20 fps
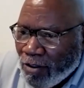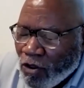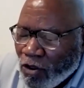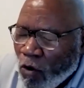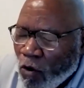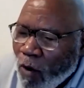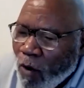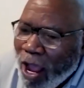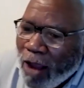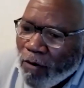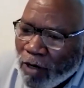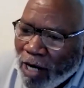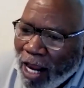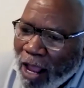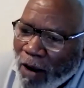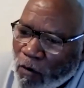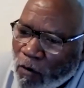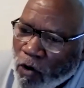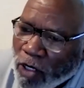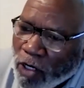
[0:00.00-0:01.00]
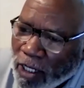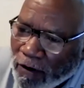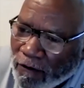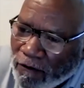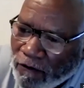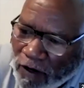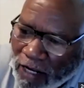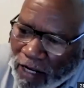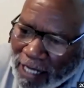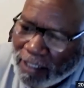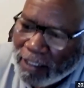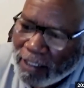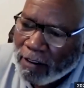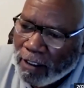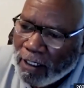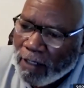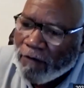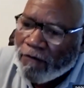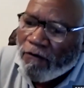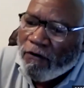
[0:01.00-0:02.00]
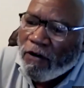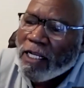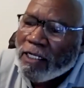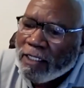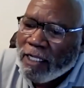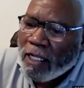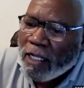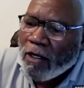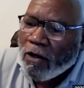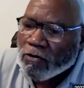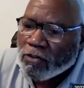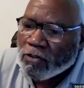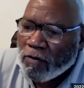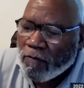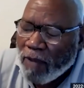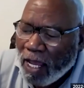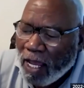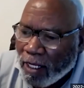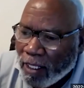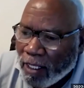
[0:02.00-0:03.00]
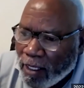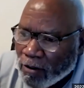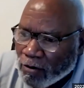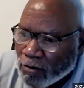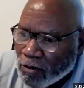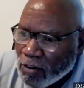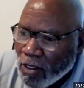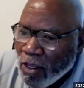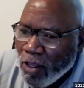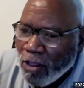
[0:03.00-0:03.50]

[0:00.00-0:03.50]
So why would I want to inflict that on somebody else?